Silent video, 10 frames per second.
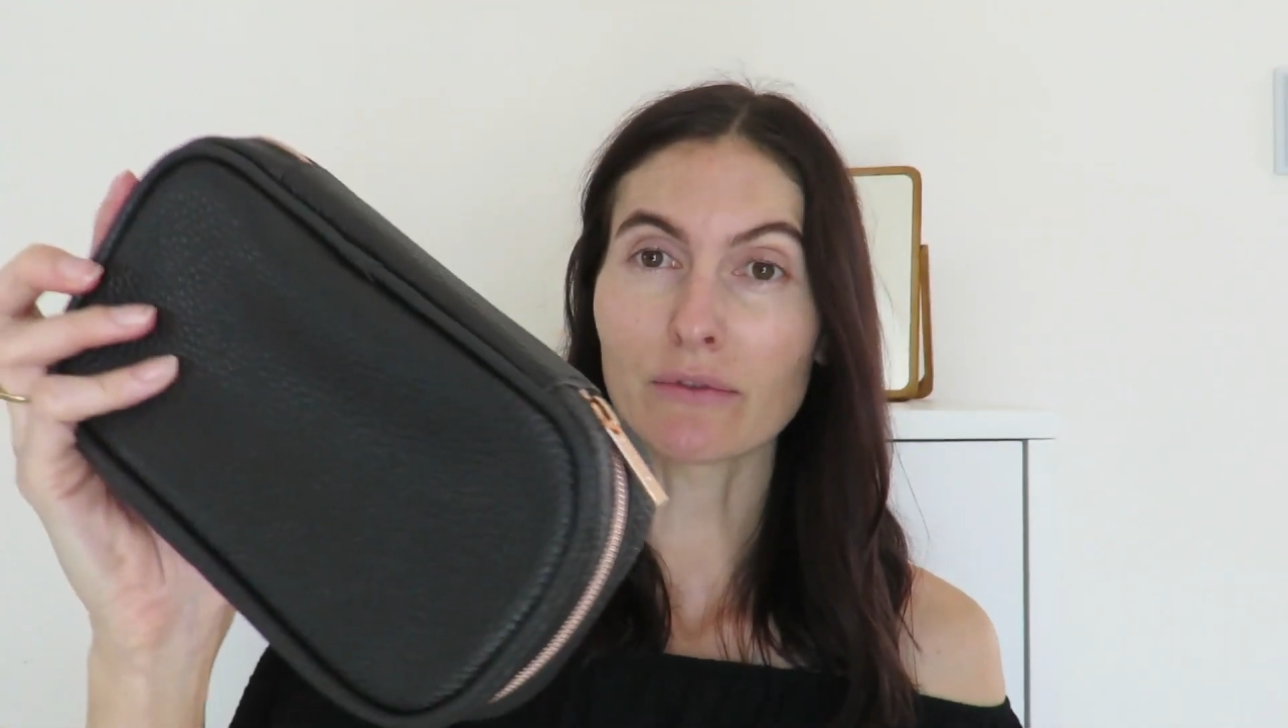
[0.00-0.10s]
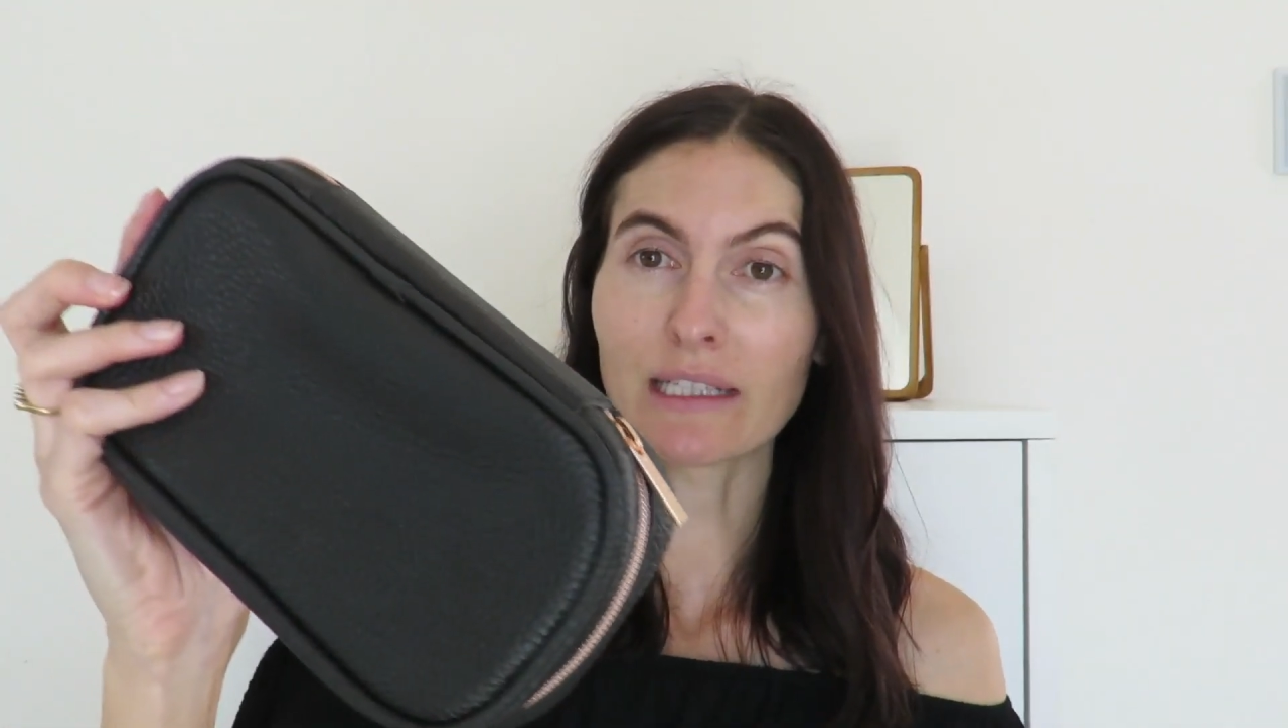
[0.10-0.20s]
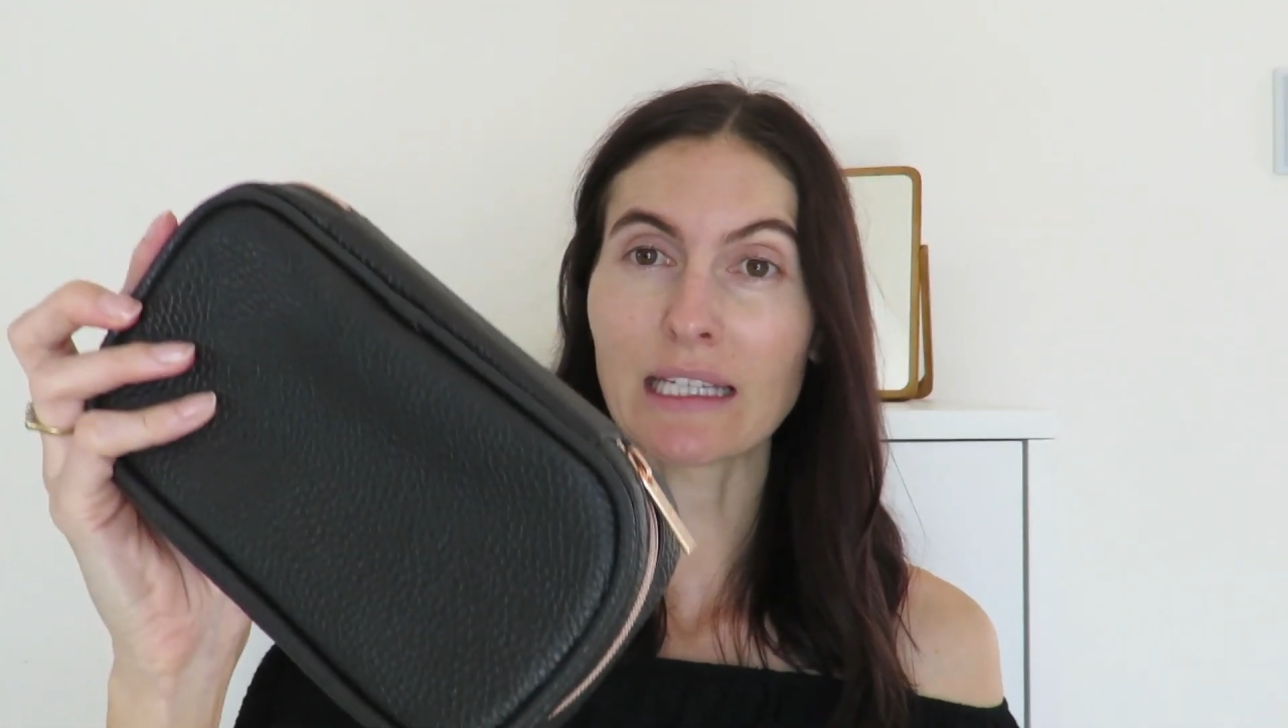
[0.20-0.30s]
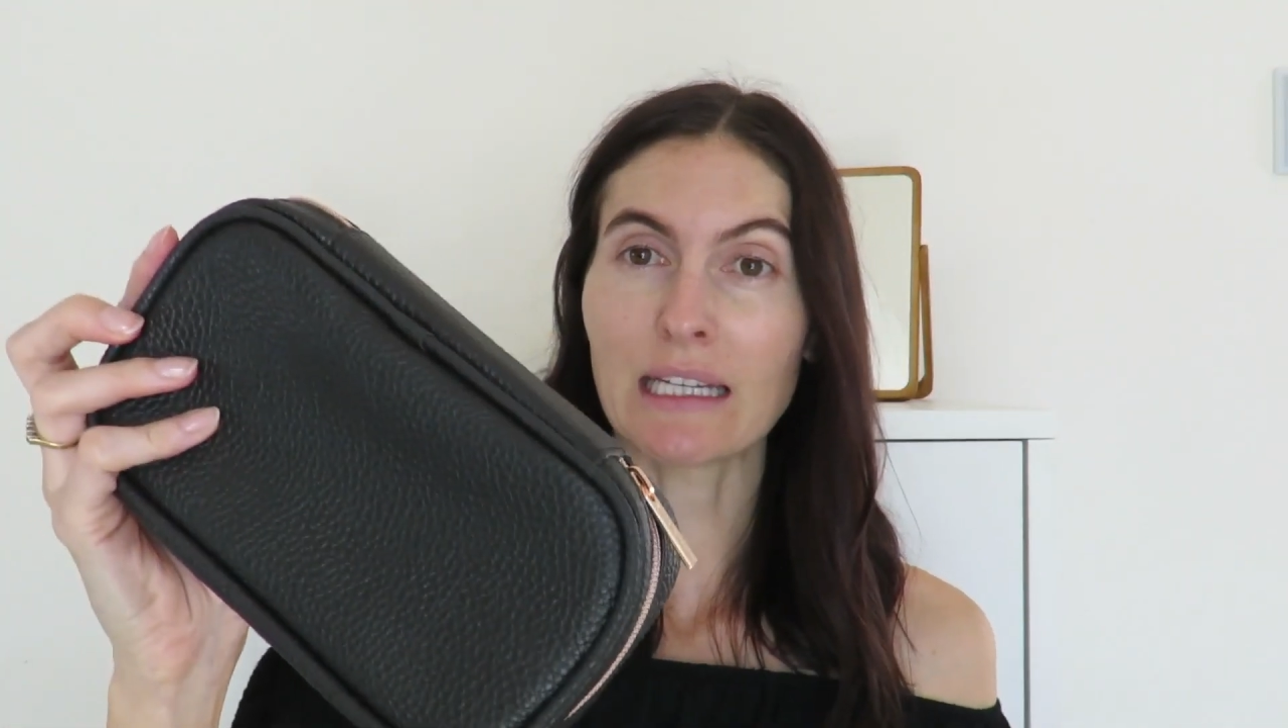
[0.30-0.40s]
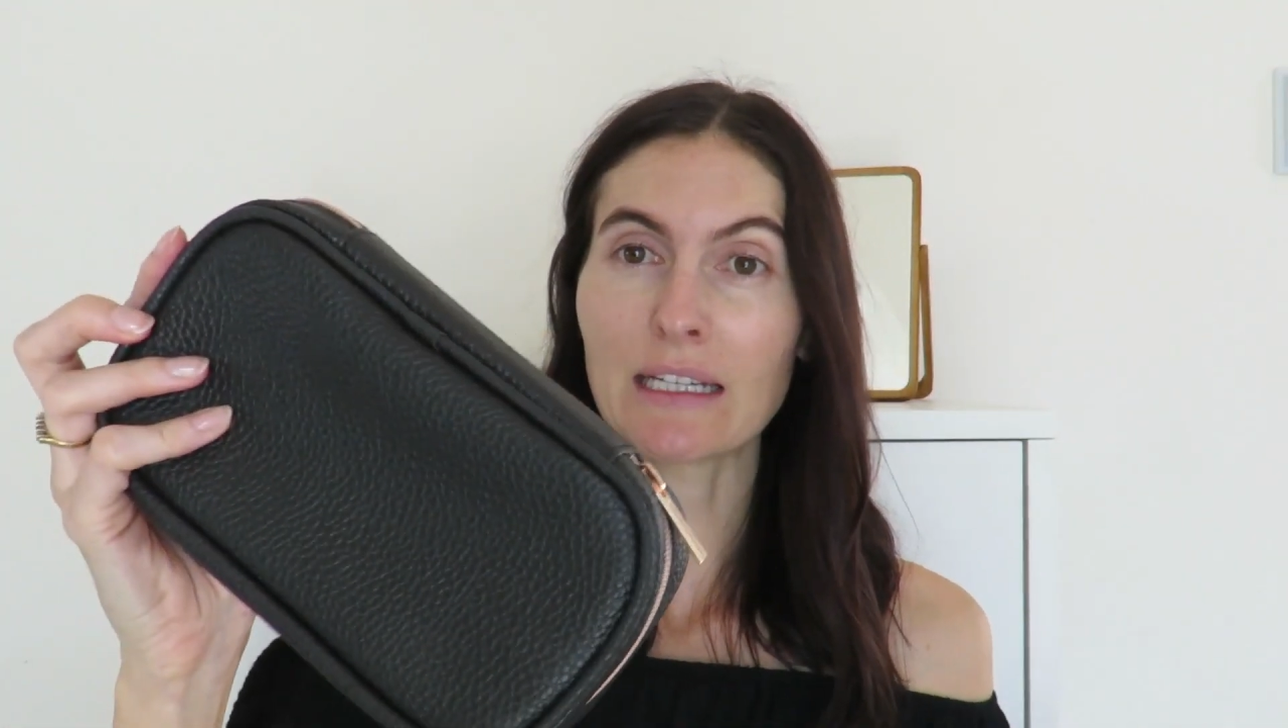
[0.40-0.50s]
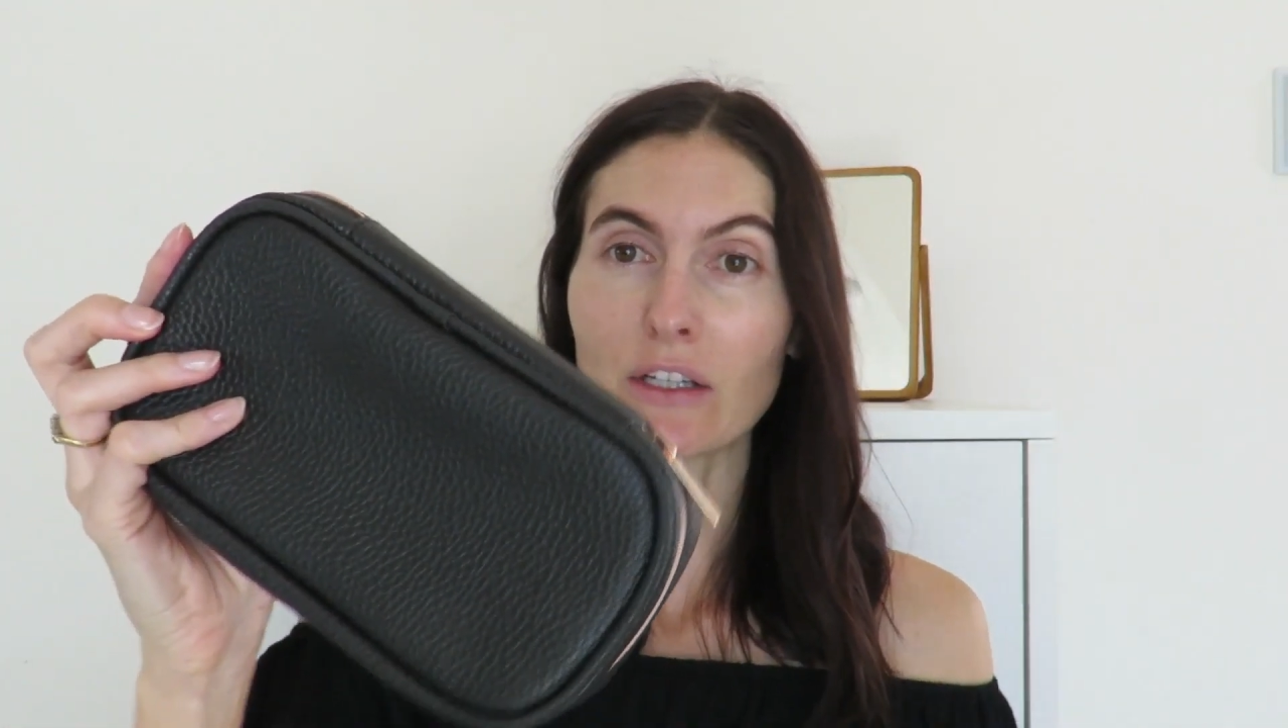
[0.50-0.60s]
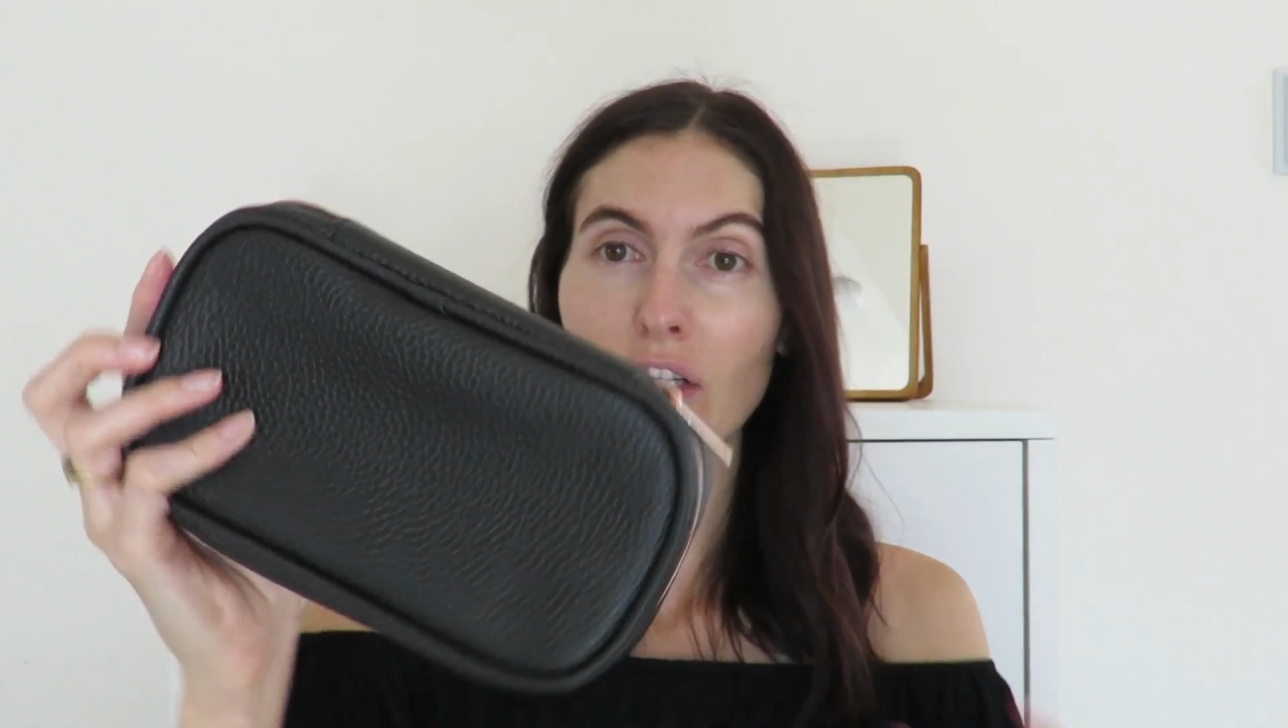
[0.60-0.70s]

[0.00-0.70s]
really